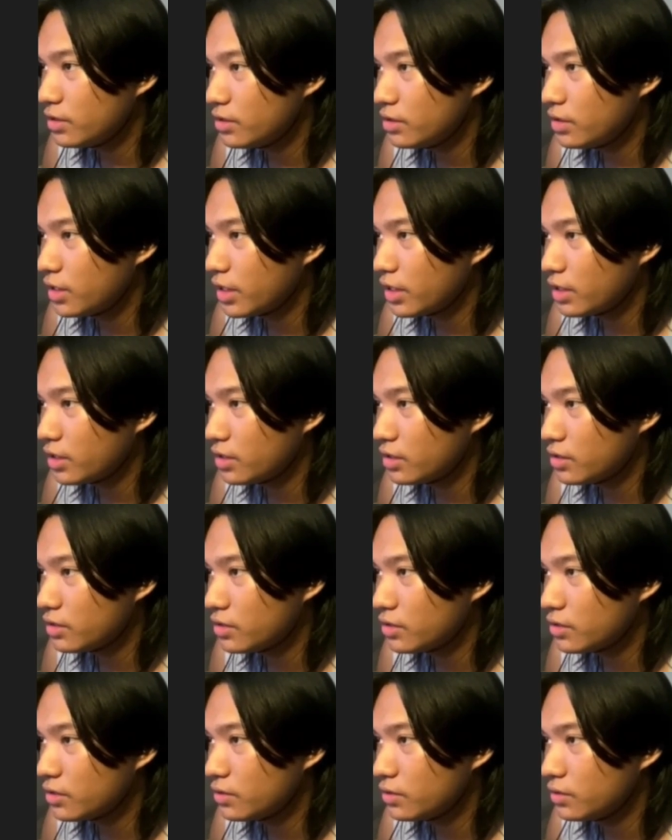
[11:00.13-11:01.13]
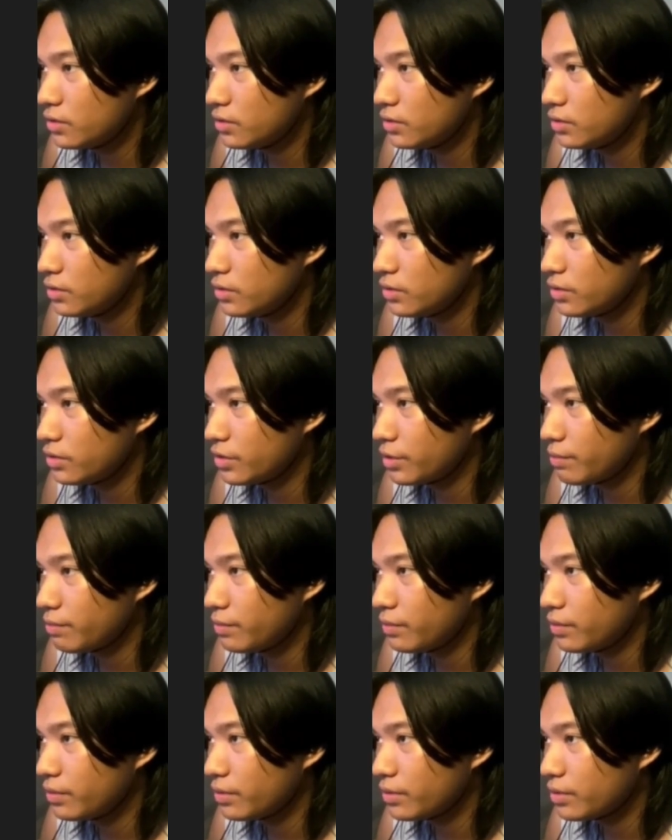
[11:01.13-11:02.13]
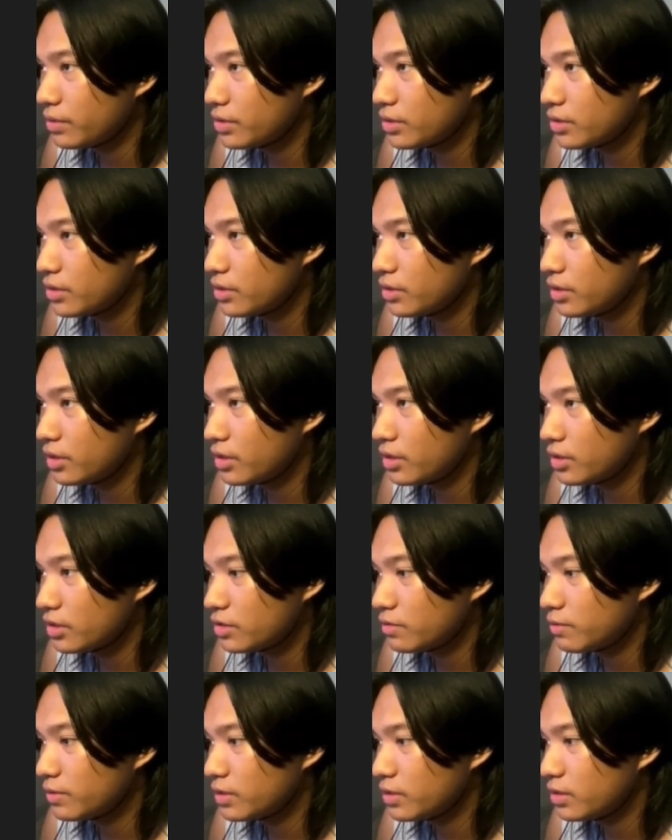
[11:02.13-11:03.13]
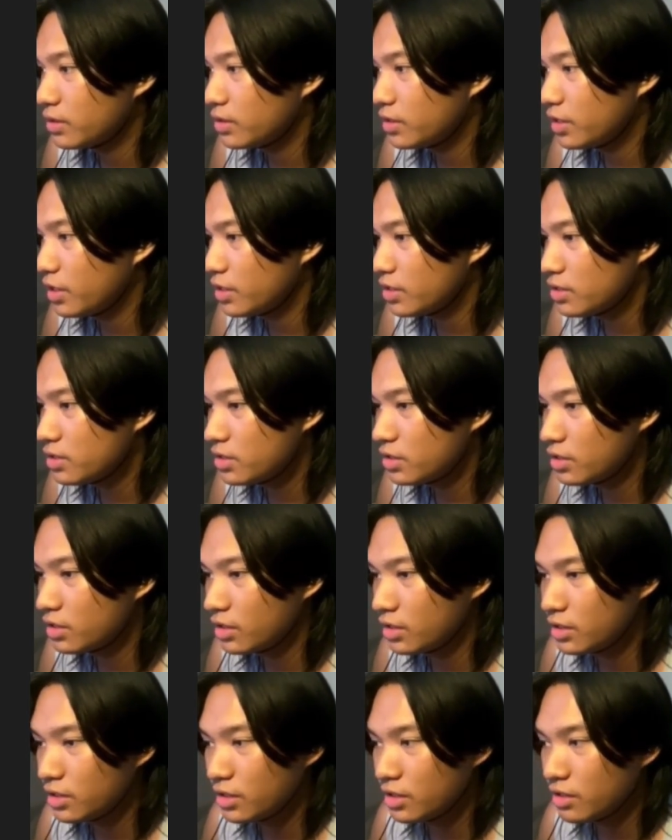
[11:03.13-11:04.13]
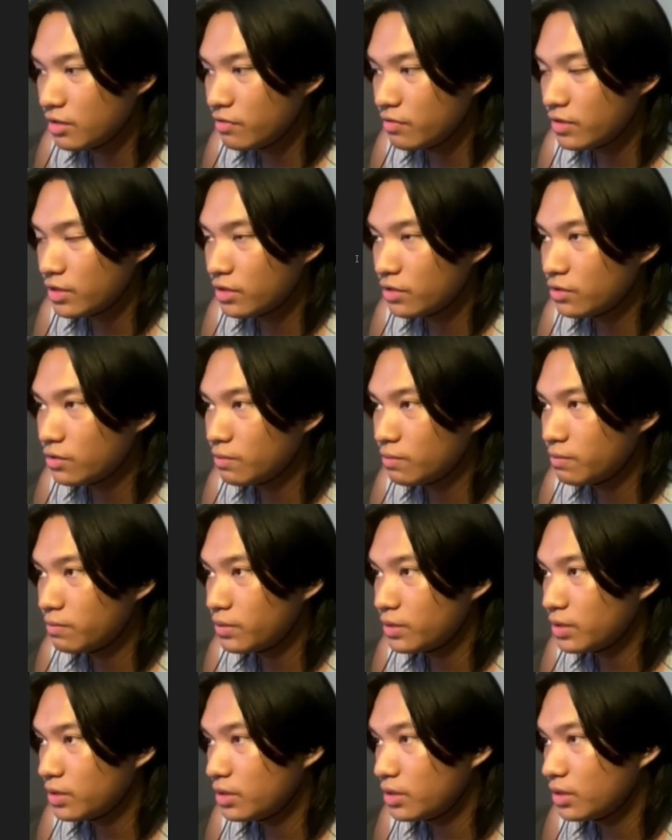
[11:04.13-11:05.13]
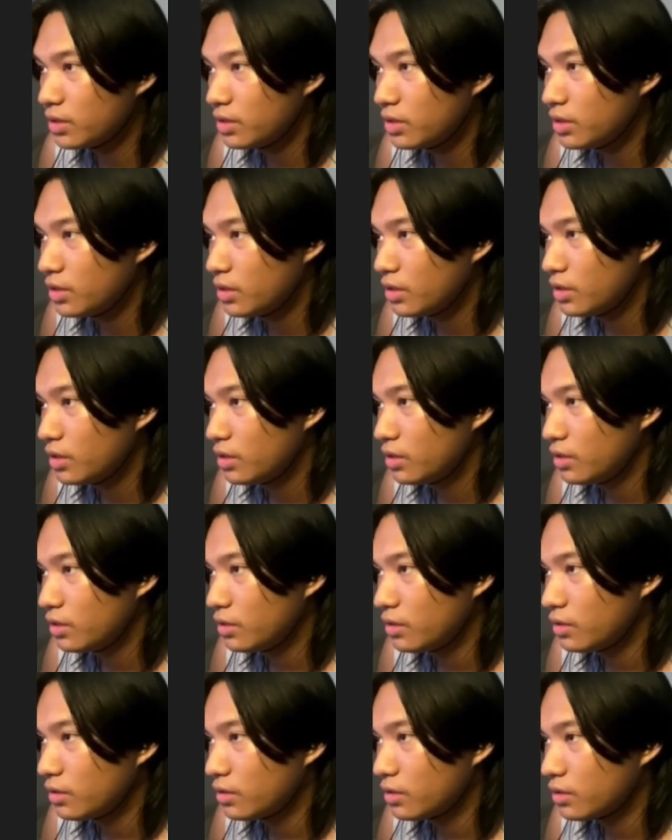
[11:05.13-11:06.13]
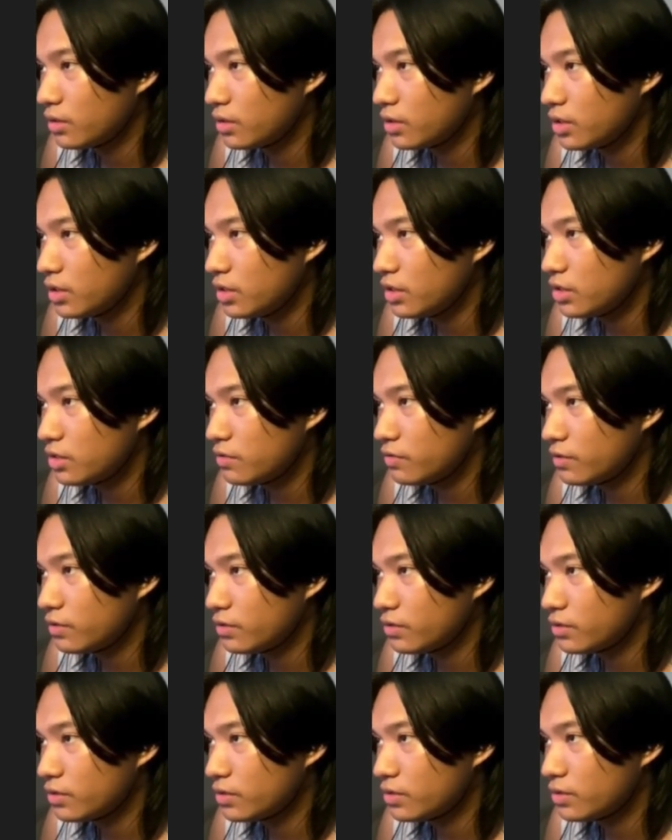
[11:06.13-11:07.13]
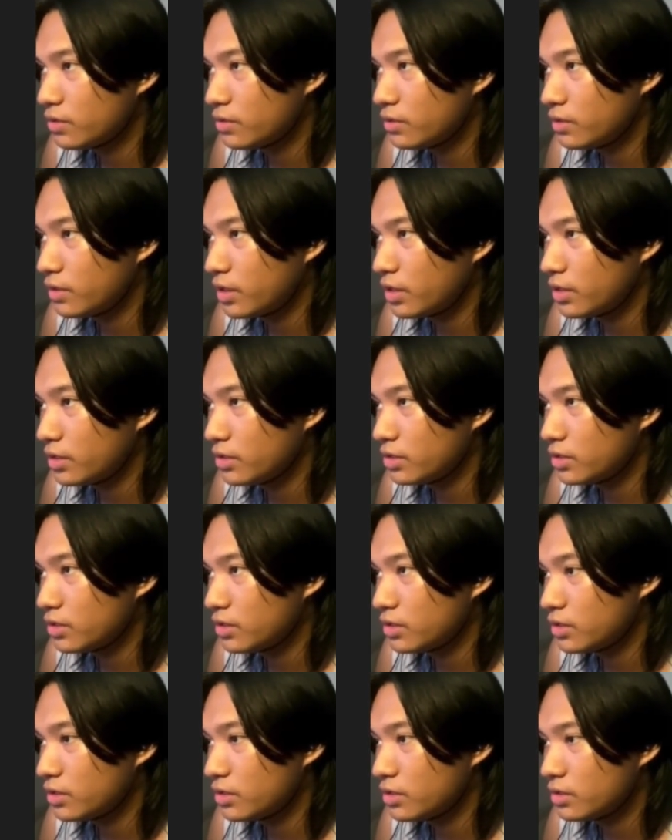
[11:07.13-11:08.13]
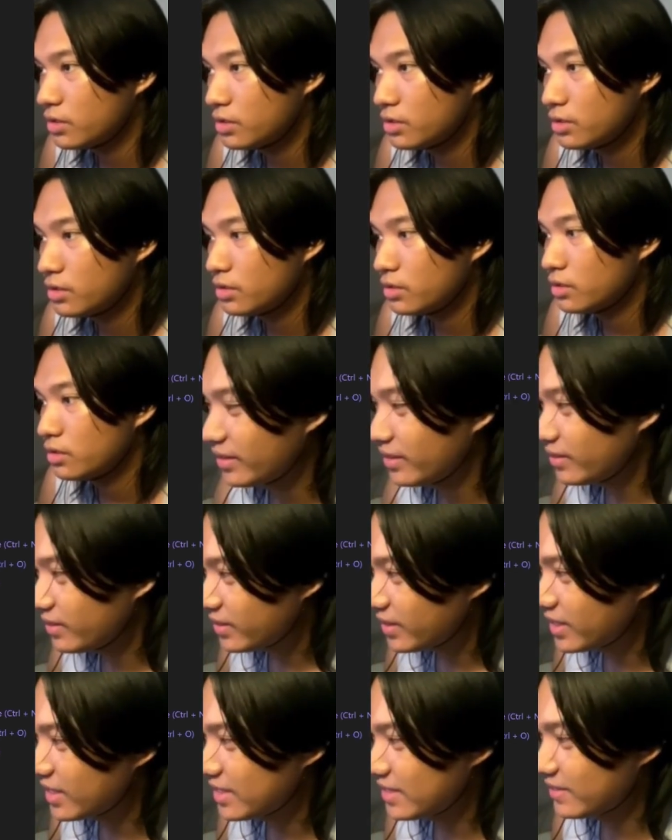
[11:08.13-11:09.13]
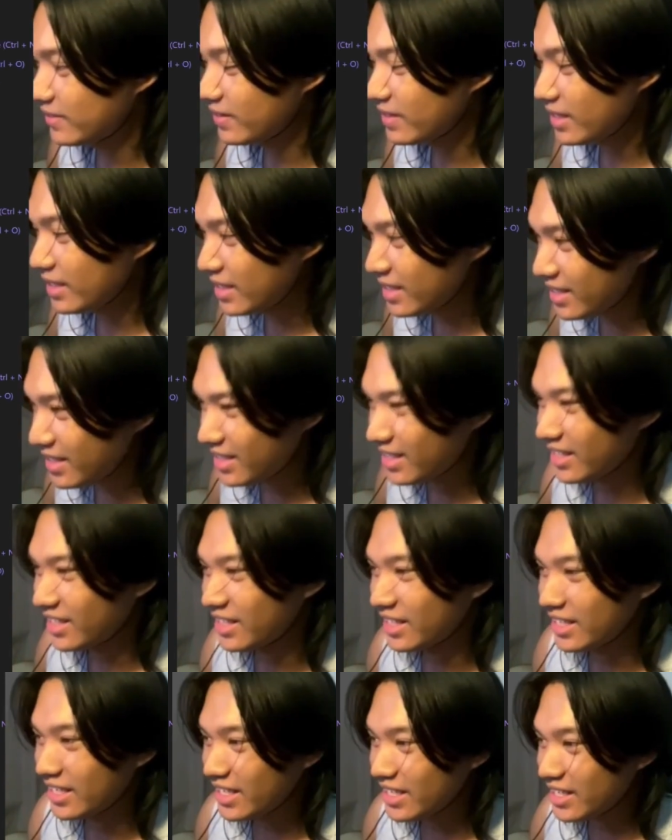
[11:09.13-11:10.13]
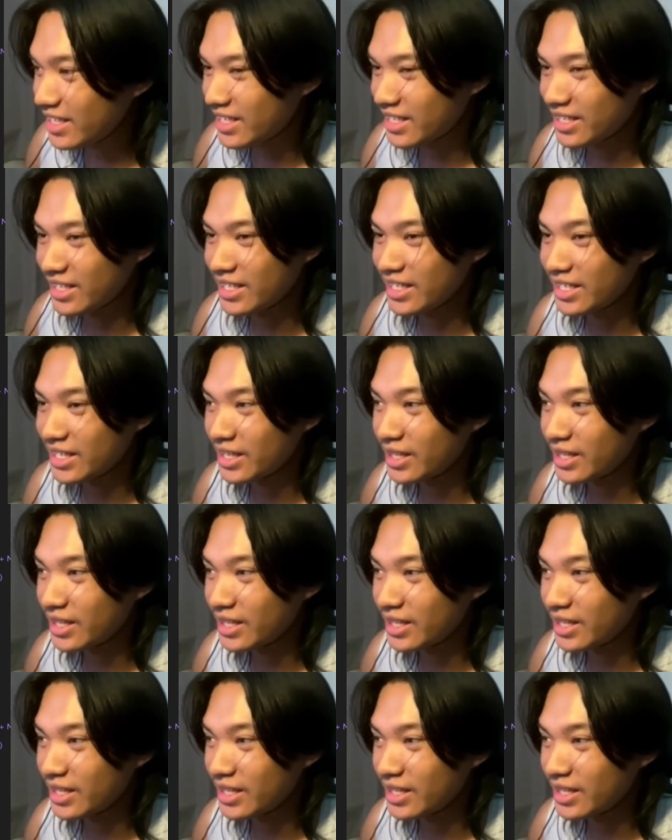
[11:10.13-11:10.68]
like school reports, logs, but it hasn't done anything to put on these folders. So I'll just okay, so it deleted the